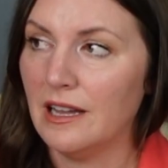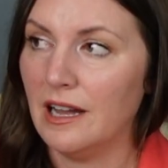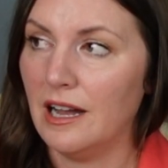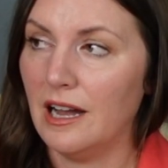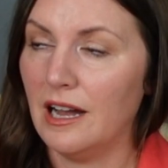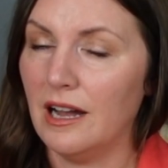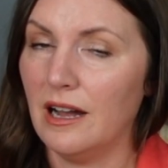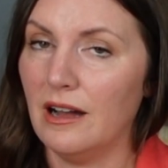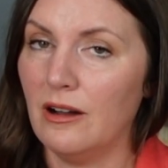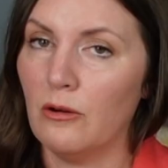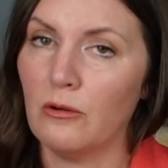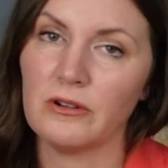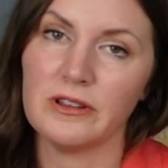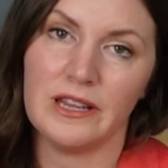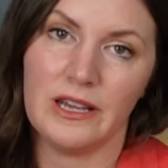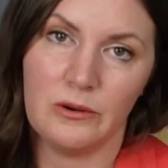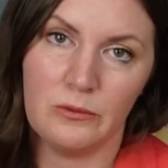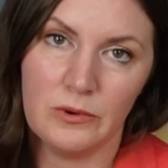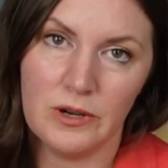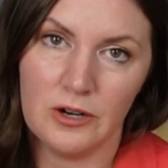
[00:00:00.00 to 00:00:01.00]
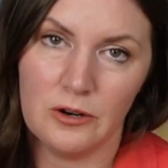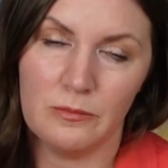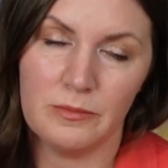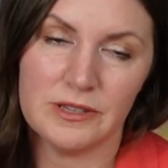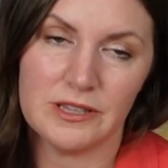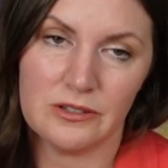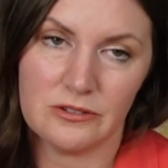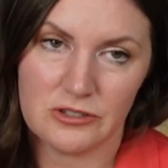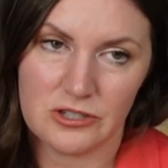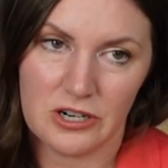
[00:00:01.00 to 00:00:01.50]
Or they will,
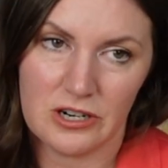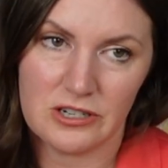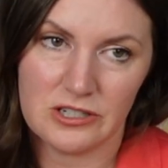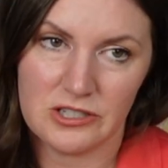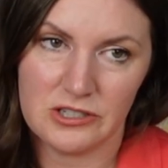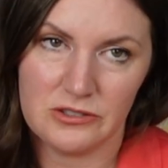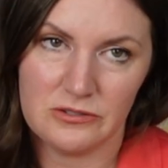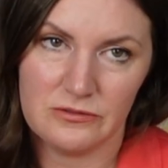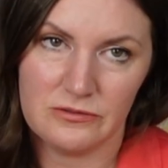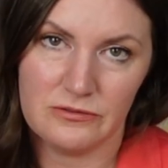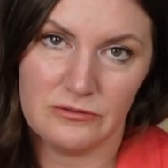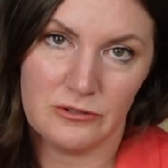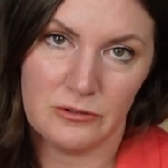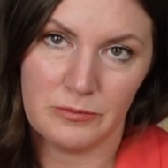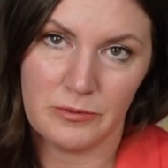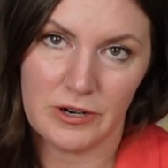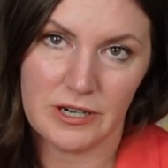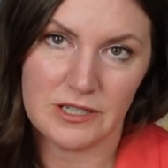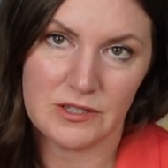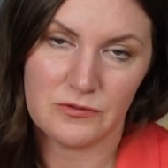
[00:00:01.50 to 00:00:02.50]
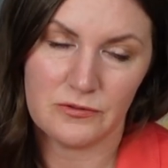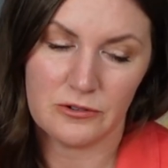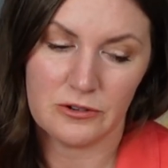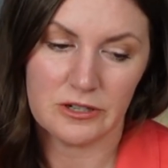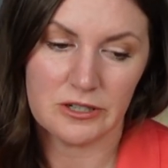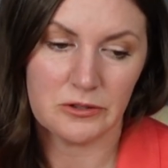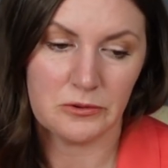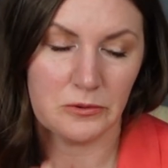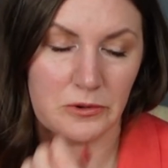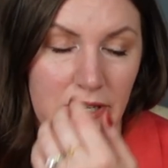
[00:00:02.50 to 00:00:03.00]
but they'll charge you full price for
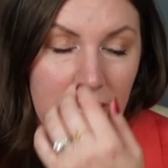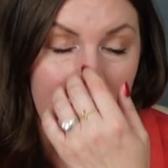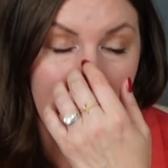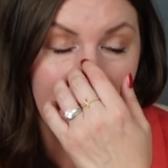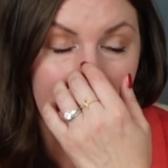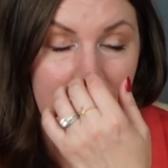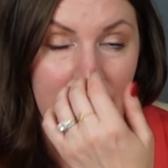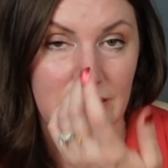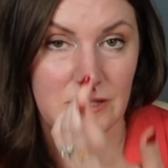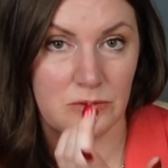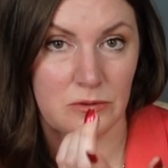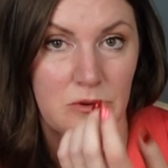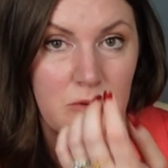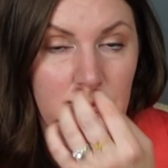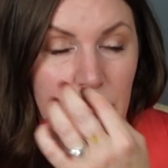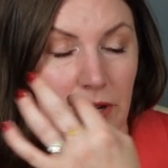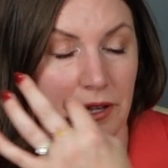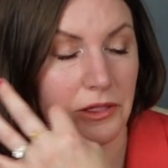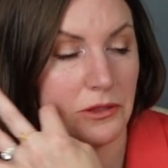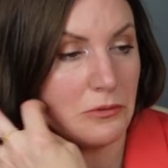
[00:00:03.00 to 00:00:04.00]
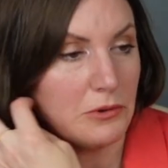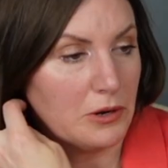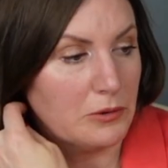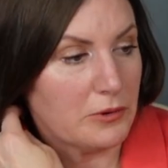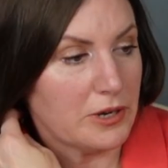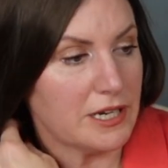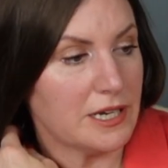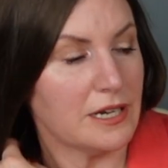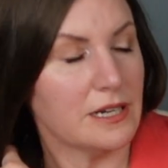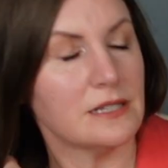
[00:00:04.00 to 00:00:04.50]
it or whatever. That's what Rent the
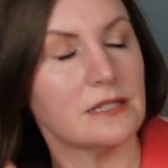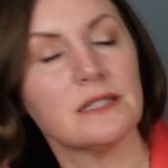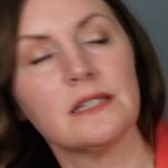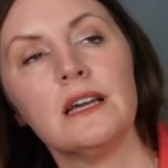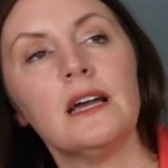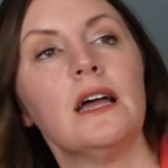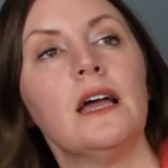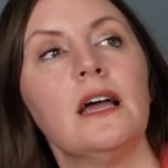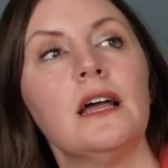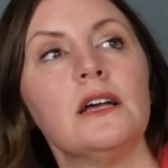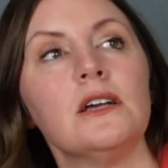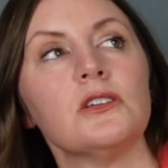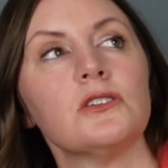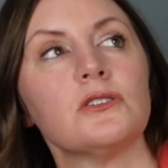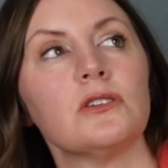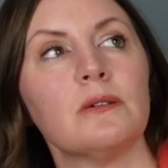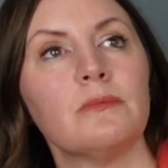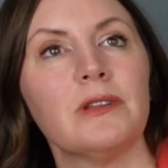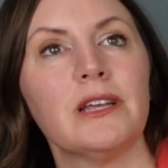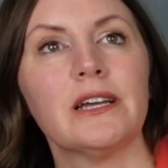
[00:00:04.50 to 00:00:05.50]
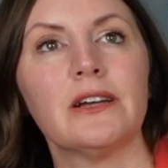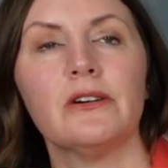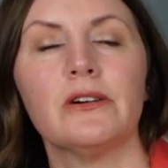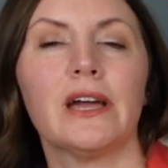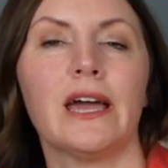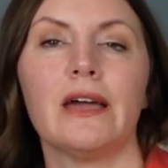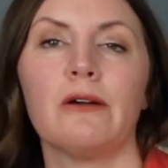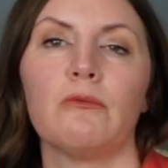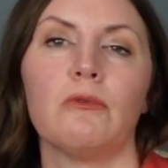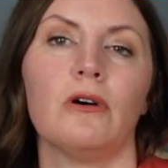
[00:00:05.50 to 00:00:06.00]
Runway does. So I'm like,
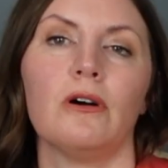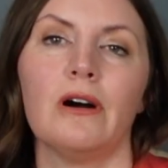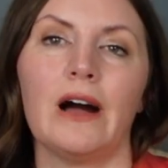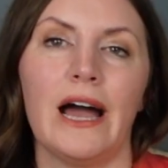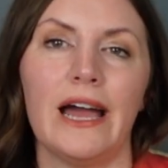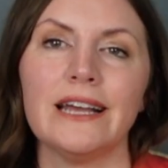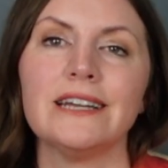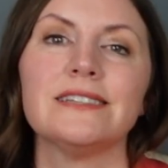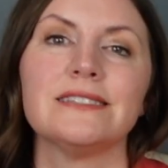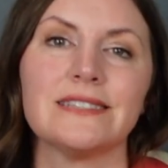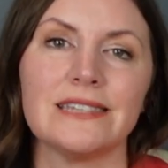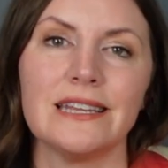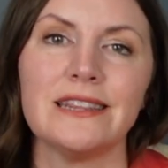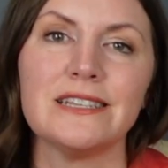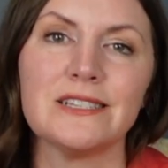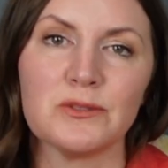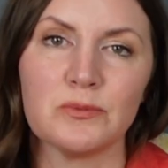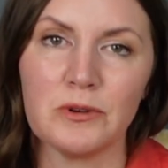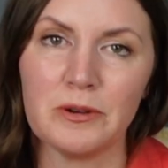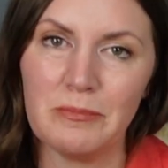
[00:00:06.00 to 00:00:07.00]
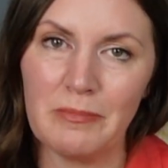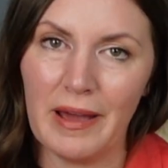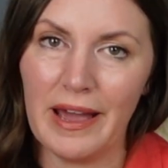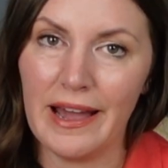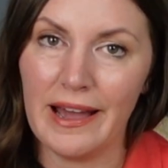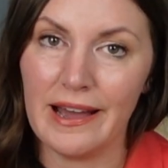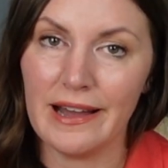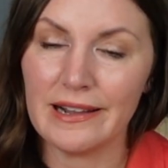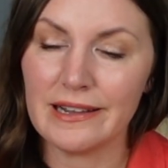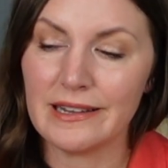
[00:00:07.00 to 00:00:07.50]
okay, well, I could send this one
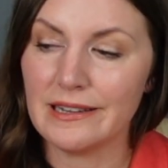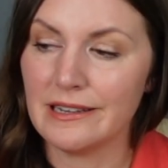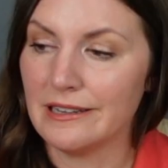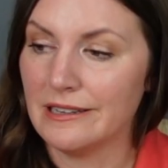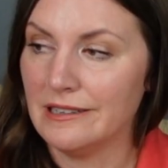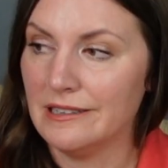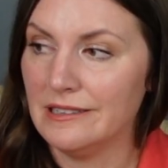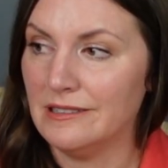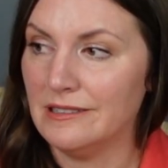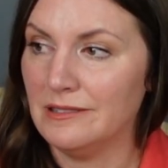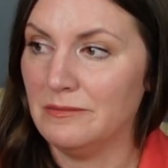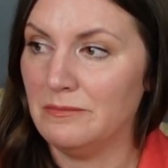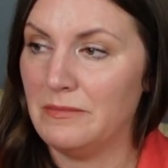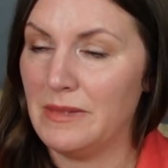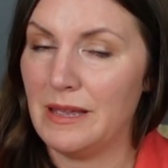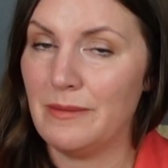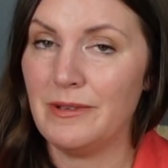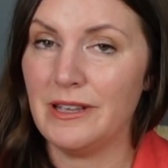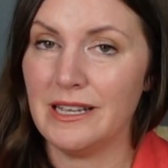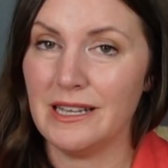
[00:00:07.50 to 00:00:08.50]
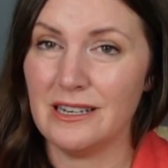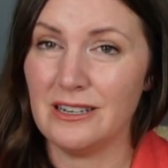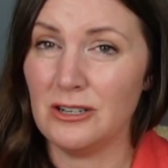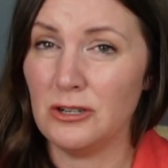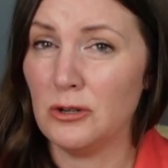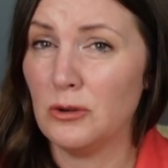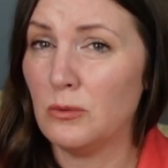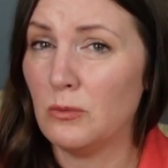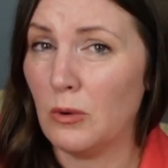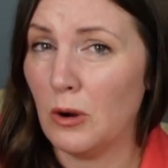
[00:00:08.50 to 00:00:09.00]
back, maybe get a
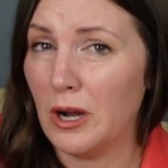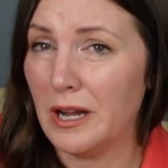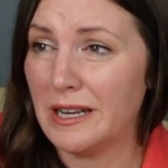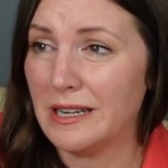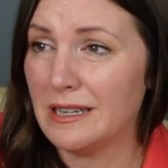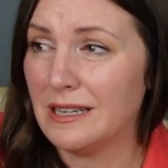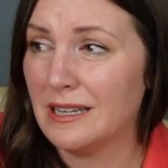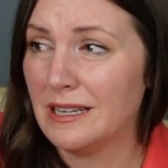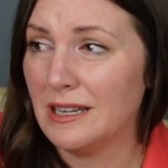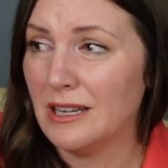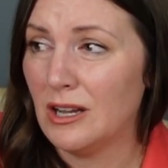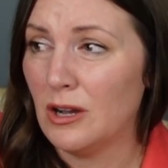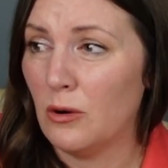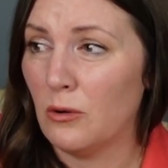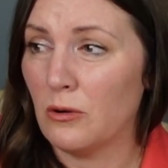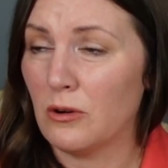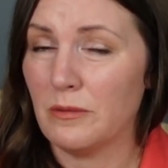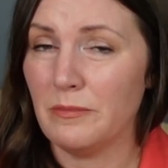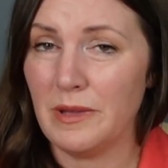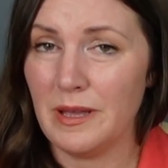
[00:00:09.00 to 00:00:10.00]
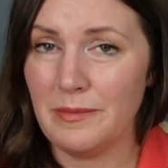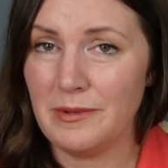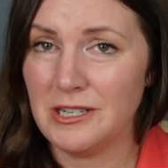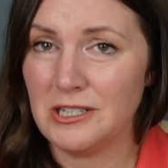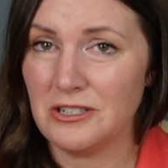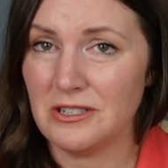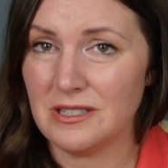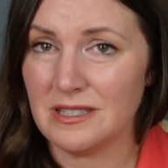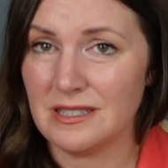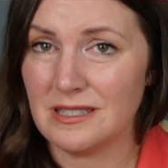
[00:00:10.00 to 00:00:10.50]
new one, or maybe
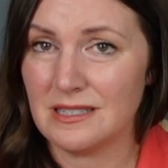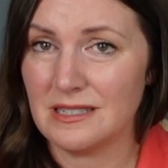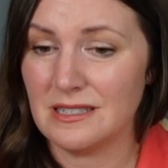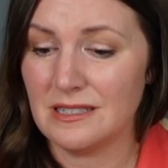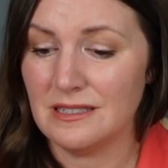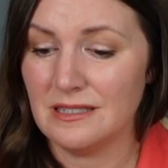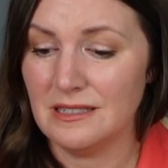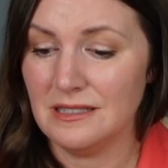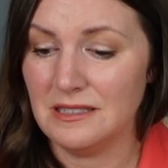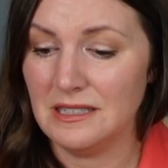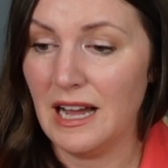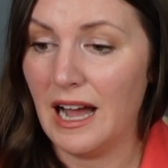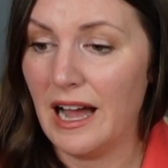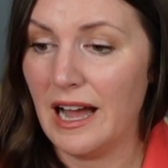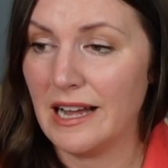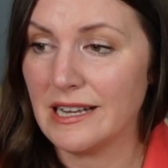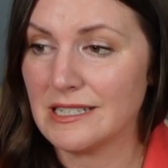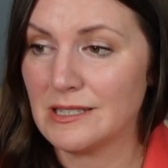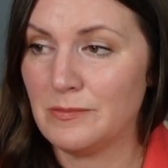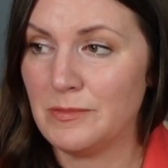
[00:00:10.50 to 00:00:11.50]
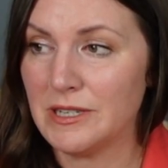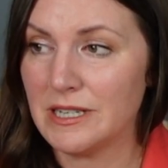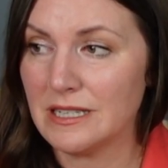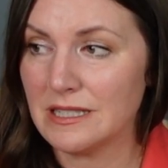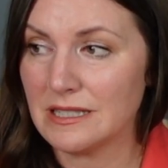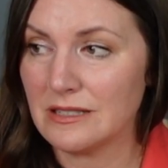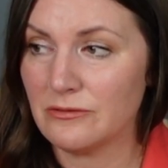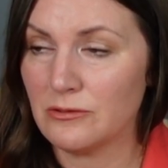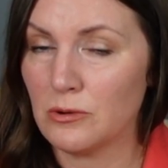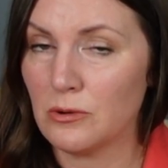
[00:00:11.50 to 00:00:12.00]
just not,
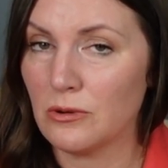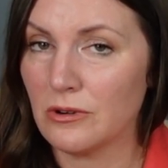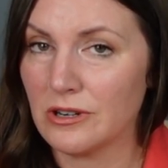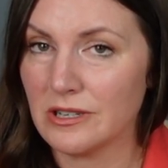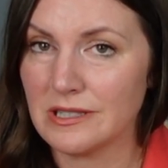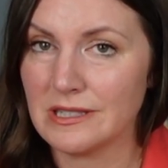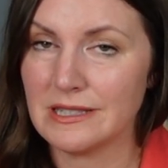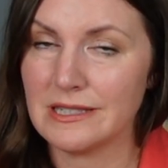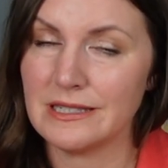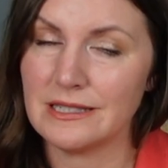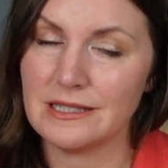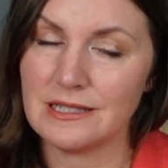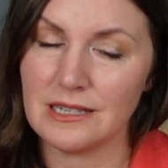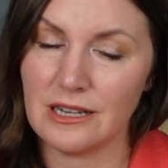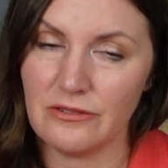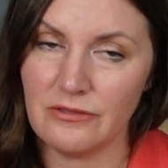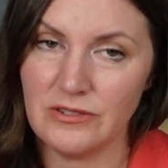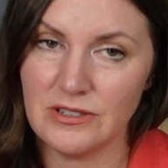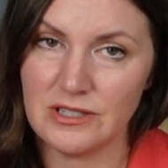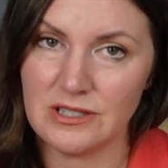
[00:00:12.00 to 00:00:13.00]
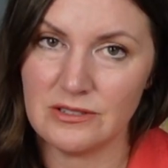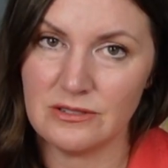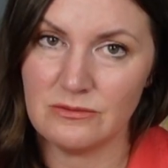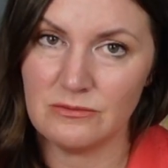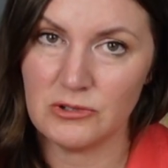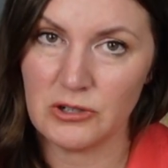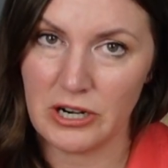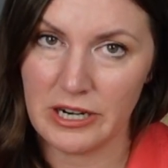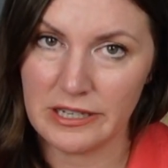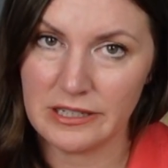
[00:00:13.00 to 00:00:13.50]
because of course this stuff is
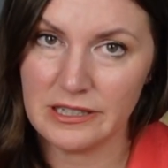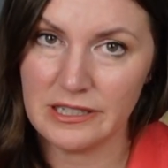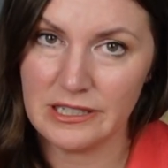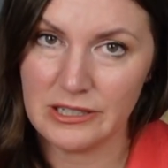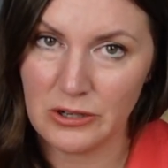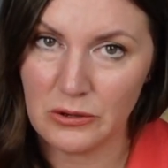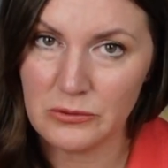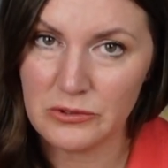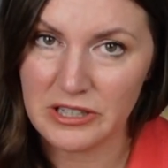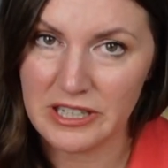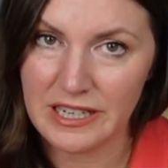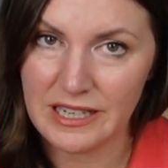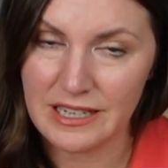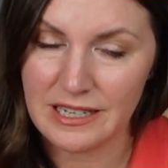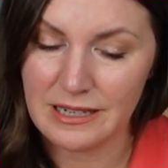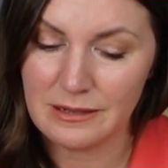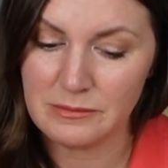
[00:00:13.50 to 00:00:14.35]
dry clean only.